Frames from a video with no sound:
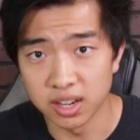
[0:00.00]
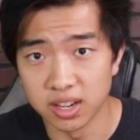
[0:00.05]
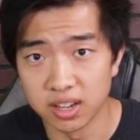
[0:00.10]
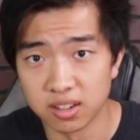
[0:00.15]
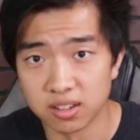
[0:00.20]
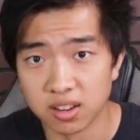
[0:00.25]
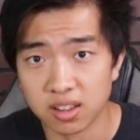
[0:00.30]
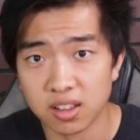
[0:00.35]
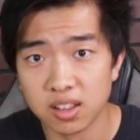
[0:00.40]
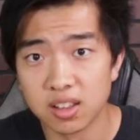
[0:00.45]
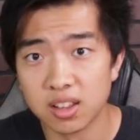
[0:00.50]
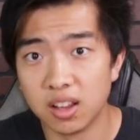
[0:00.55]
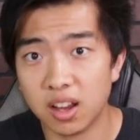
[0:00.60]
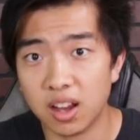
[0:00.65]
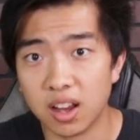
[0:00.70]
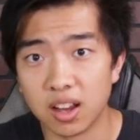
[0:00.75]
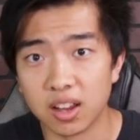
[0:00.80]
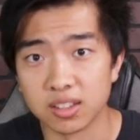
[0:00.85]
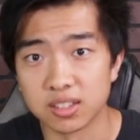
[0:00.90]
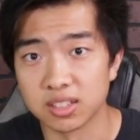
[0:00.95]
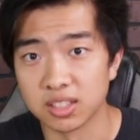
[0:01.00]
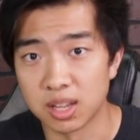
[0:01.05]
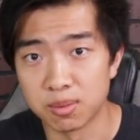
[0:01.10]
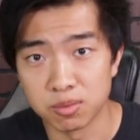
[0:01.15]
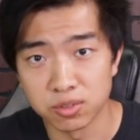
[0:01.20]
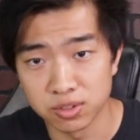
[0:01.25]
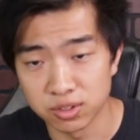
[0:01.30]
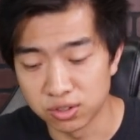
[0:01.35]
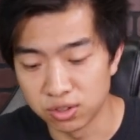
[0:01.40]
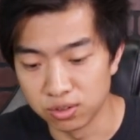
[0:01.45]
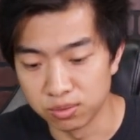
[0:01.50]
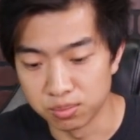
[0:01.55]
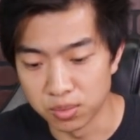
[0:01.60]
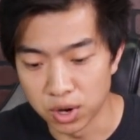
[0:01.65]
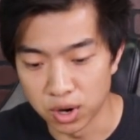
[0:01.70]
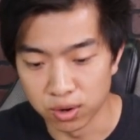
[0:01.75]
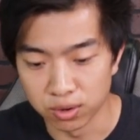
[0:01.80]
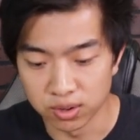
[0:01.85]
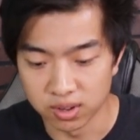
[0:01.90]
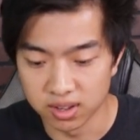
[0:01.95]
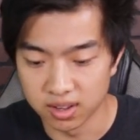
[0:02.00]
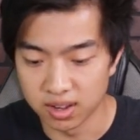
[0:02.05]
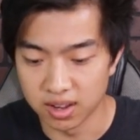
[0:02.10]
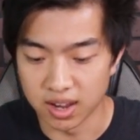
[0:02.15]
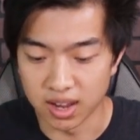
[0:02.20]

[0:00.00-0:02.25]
in uh, telemetry tune mode.